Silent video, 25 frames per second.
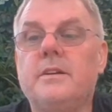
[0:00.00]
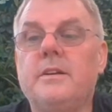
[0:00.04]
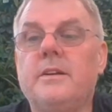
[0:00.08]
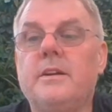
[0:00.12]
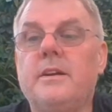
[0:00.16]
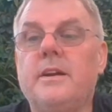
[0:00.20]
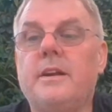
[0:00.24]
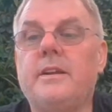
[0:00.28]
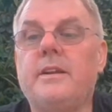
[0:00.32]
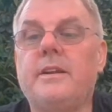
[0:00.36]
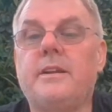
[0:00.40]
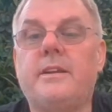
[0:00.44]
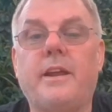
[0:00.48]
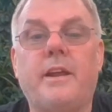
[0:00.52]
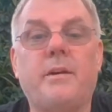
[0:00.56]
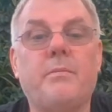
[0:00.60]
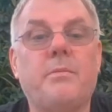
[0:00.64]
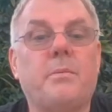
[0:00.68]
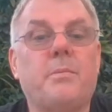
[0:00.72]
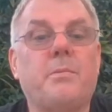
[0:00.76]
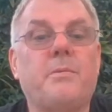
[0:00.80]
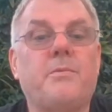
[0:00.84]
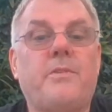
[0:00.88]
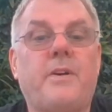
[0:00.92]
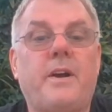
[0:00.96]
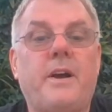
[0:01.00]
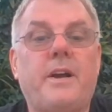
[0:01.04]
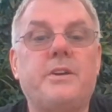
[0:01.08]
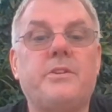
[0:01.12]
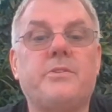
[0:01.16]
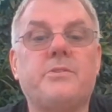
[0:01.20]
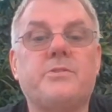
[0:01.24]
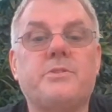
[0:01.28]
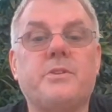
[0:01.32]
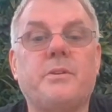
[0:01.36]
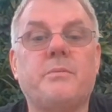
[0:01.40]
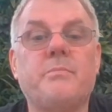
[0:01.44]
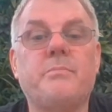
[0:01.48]
and that they will provide you
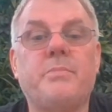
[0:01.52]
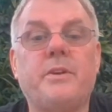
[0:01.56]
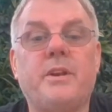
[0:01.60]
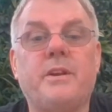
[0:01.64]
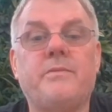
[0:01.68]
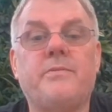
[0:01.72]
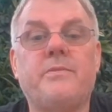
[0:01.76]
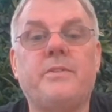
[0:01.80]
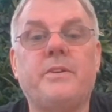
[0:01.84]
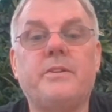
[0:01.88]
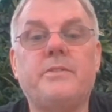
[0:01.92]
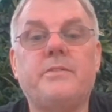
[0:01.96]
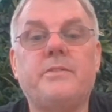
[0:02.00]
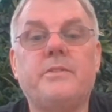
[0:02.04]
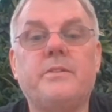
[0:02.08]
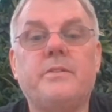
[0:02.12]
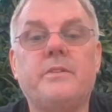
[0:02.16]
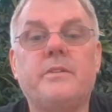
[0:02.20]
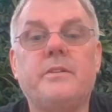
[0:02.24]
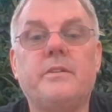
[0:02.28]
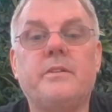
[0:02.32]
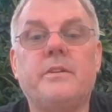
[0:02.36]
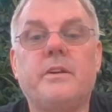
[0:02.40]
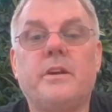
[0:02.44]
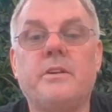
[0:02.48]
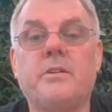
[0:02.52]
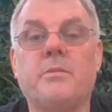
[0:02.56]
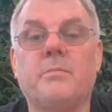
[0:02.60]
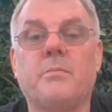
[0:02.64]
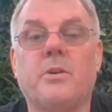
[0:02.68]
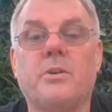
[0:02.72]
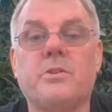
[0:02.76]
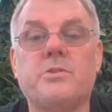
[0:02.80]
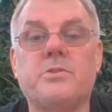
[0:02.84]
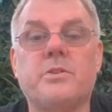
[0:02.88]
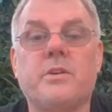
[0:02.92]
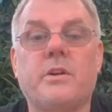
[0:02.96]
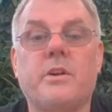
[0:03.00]
some benefit in your
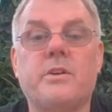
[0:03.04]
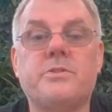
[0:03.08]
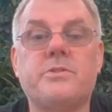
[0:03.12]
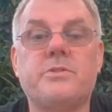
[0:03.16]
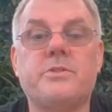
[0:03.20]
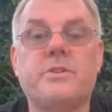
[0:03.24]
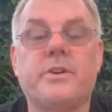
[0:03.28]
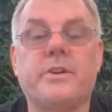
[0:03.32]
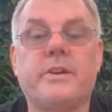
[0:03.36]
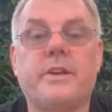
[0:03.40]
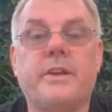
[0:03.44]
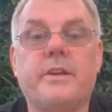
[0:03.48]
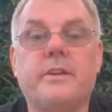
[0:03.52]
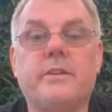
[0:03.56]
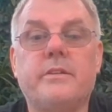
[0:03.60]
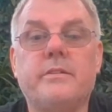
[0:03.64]
martial arts journey.